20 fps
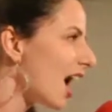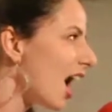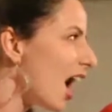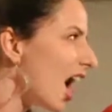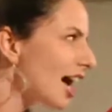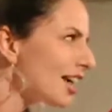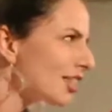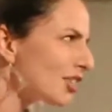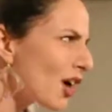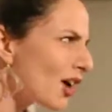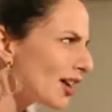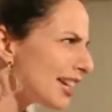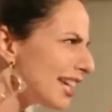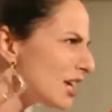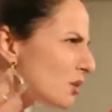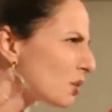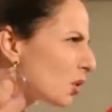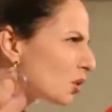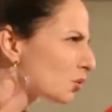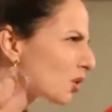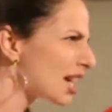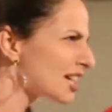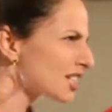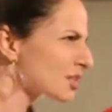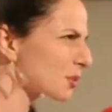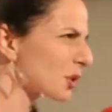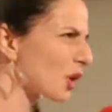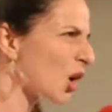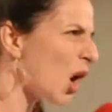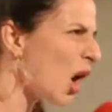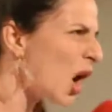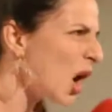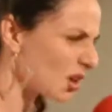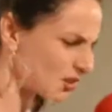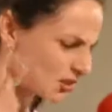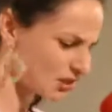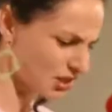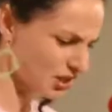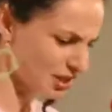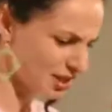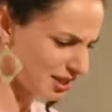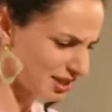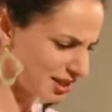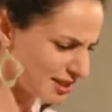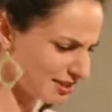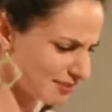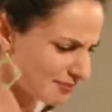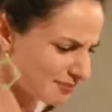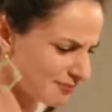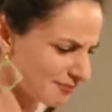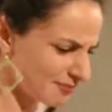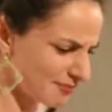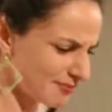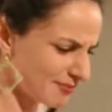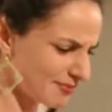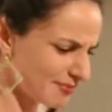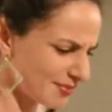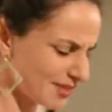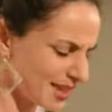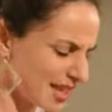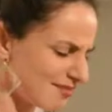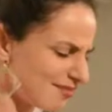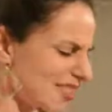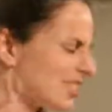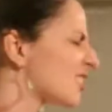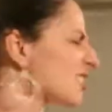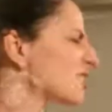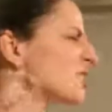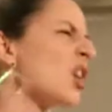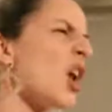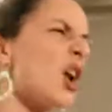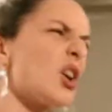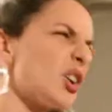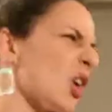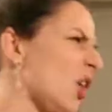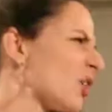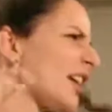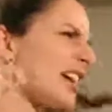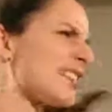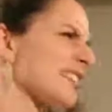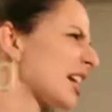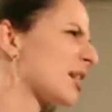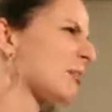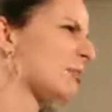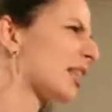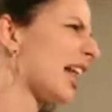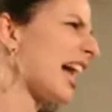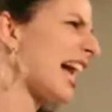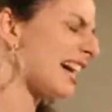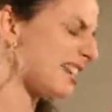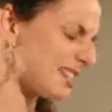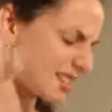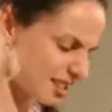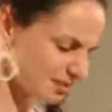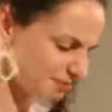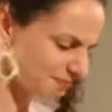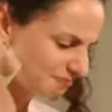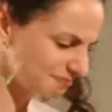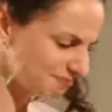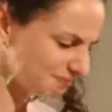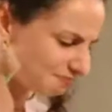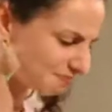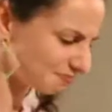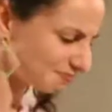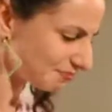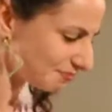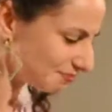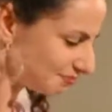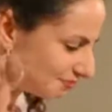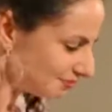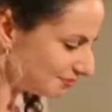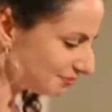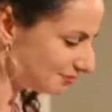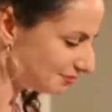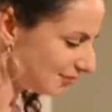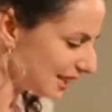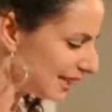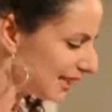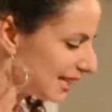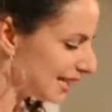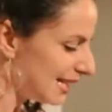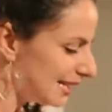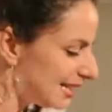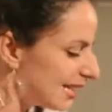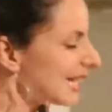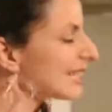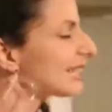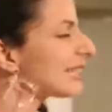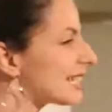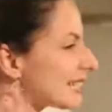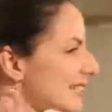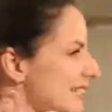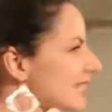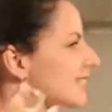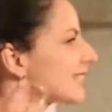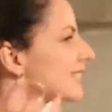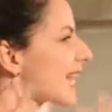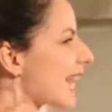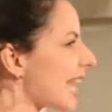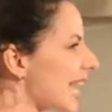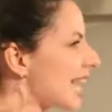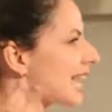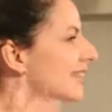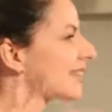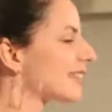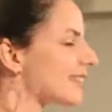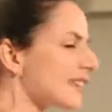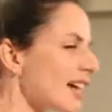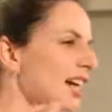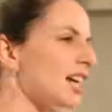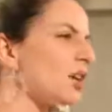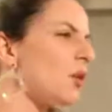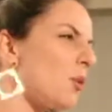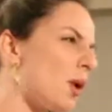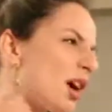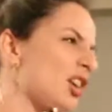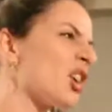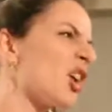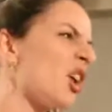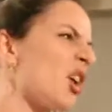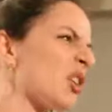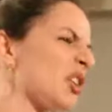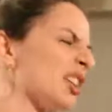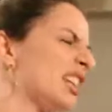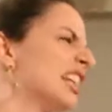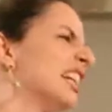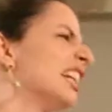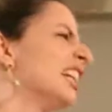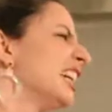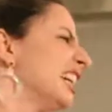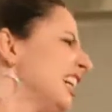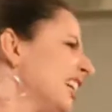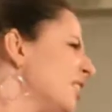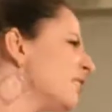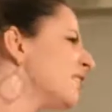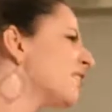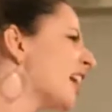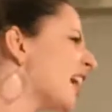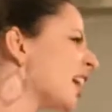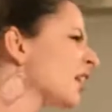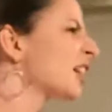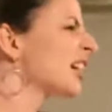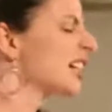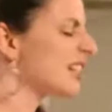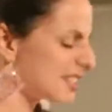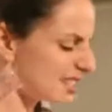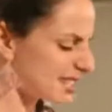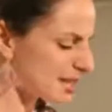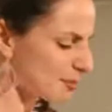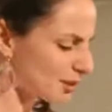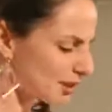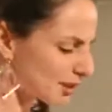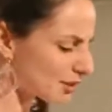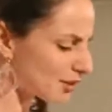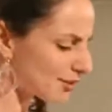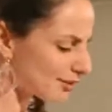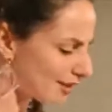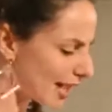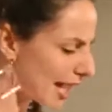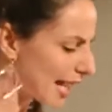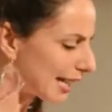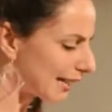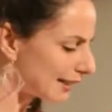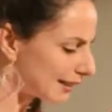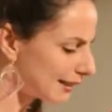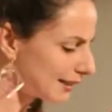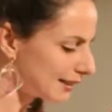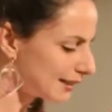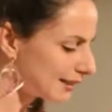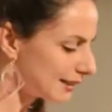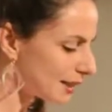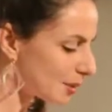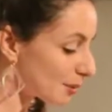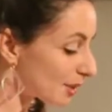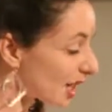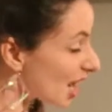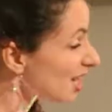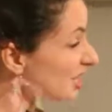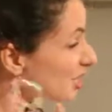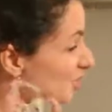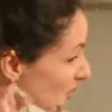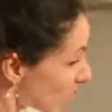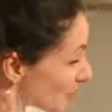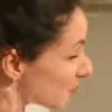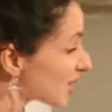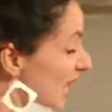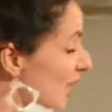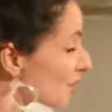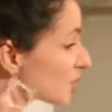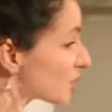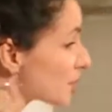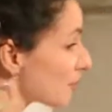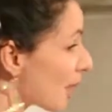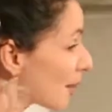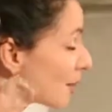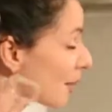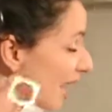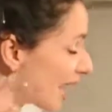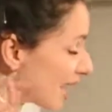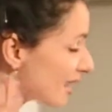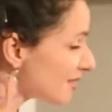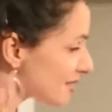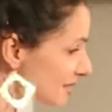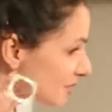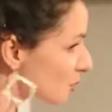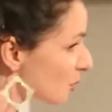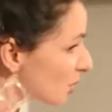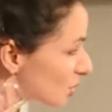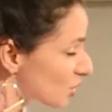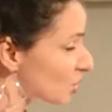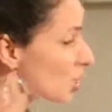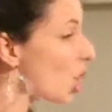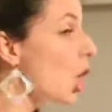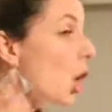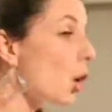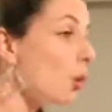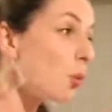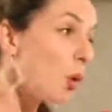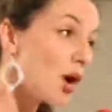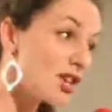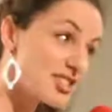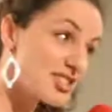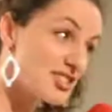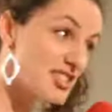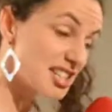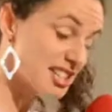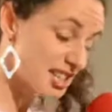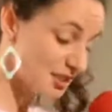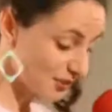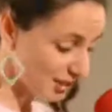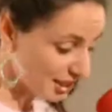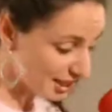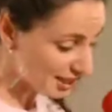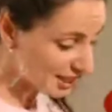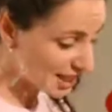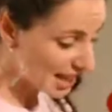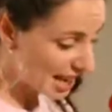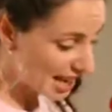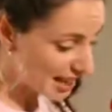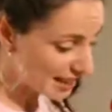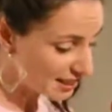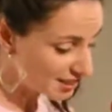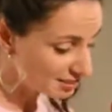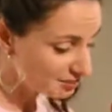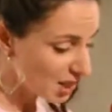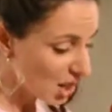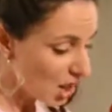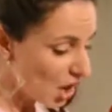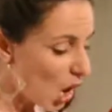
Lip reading: I thought equal rights were hot. This has not gone as I planned. Needless to say, the night went on in a very similar vein. But I stripped down to my pants, which was a significant gain.